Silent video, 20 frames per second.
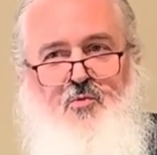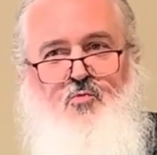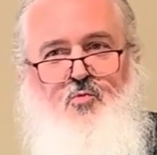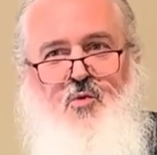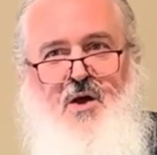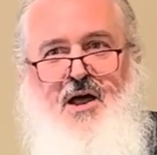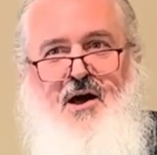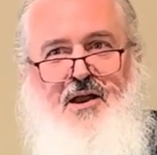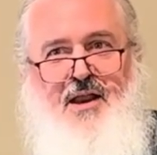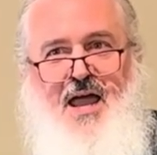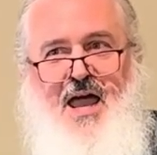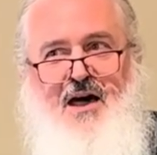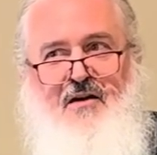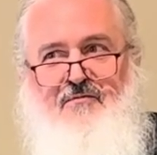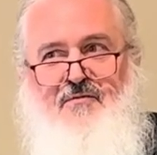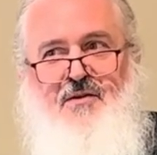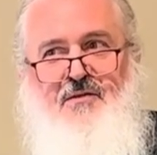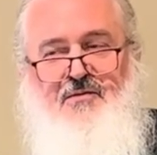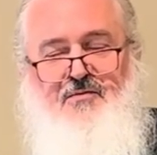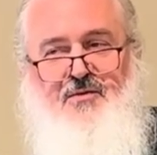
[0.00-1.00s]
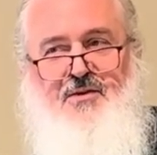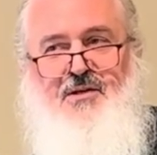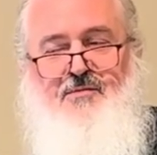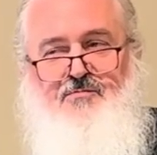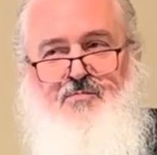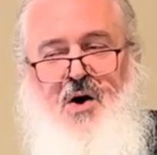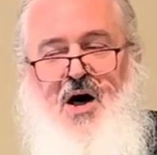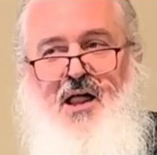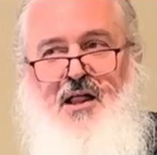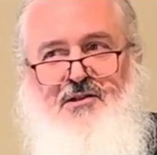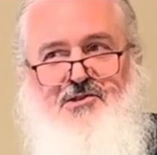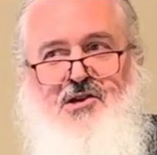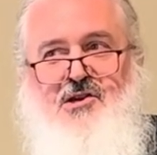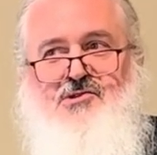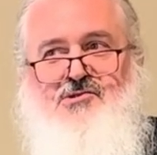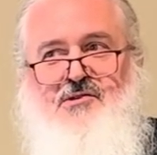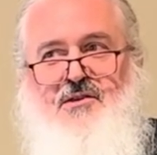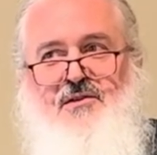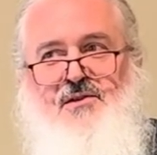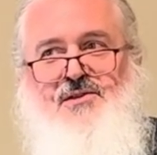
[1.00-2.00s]
we ought to have
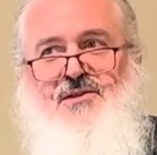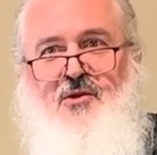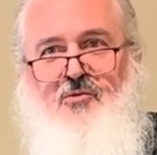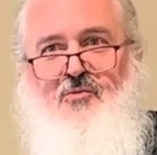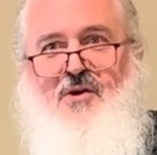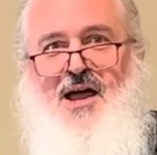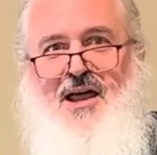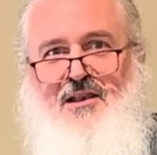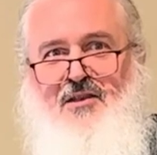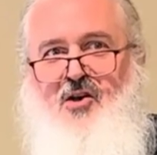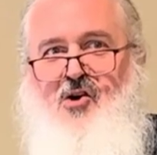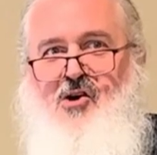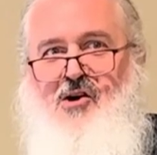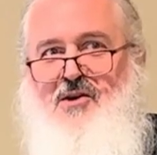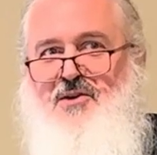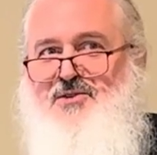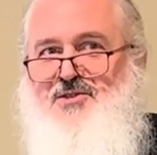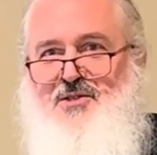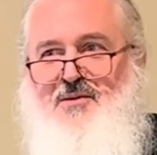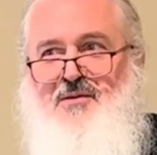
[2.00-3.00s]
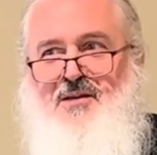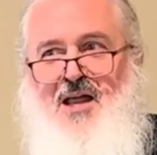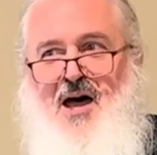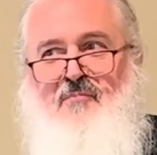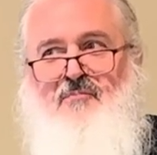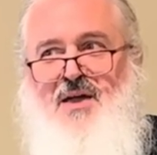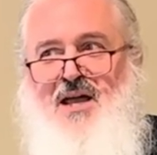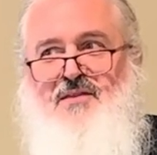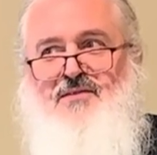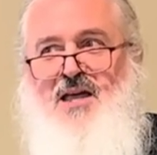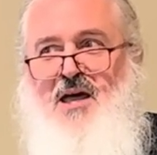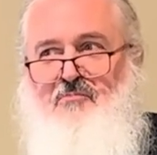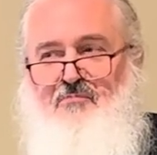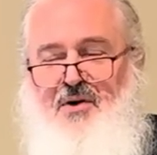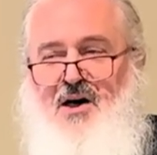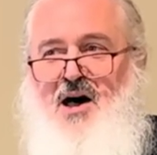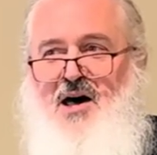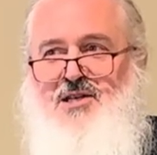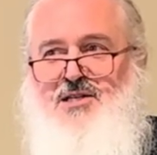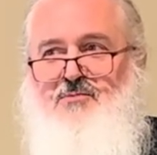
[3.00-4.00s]
politicians that write laws to not make that
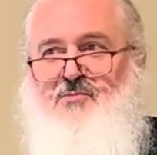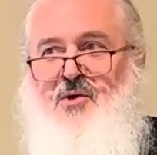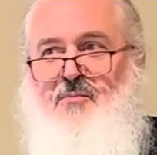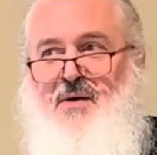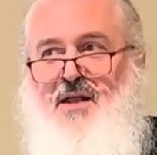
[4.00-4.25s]
possible.